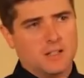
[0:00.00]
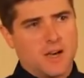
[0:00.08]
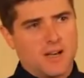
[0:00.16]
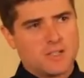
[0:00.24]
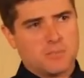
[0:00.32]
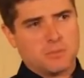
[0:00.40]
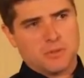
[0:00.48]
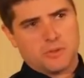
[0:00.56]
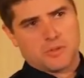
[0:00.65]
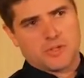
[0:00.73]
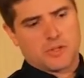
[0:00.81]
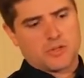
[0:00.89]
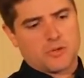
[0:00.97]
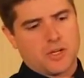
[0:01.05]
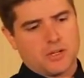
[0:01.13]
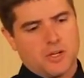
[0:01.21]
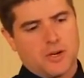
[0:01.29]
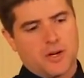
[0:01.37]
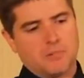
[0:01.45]
lines of balloons in a
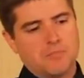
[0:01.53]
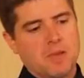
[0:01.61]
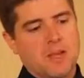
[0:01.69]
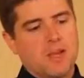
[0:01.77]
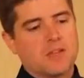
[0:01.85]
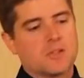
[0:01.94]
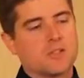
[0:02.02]
straight line. And